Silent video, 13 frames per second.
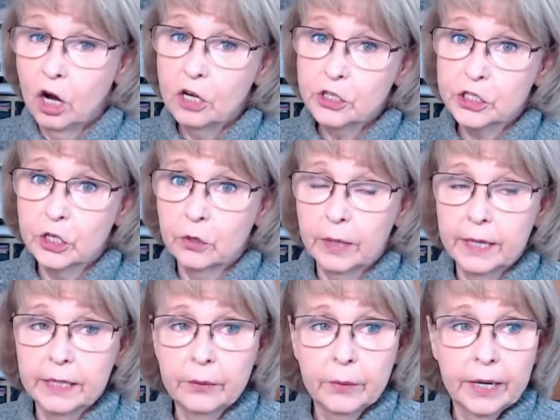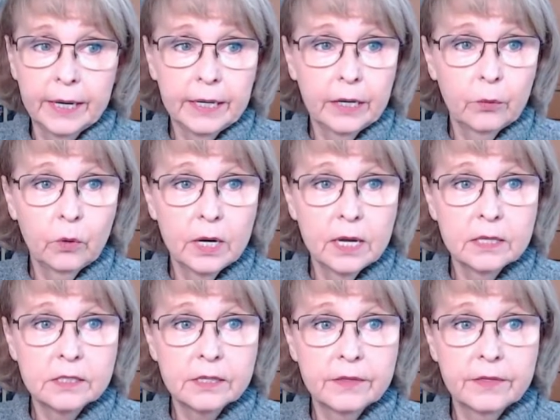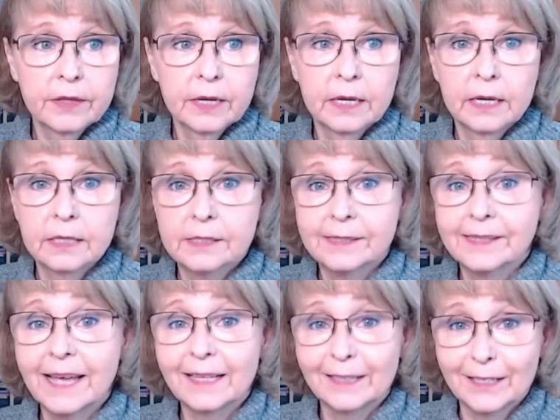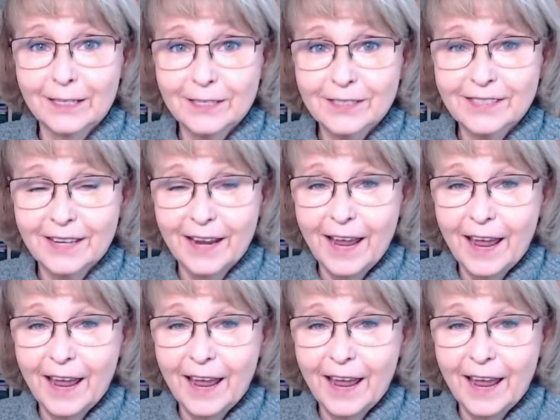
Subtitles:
show anyway was the set list.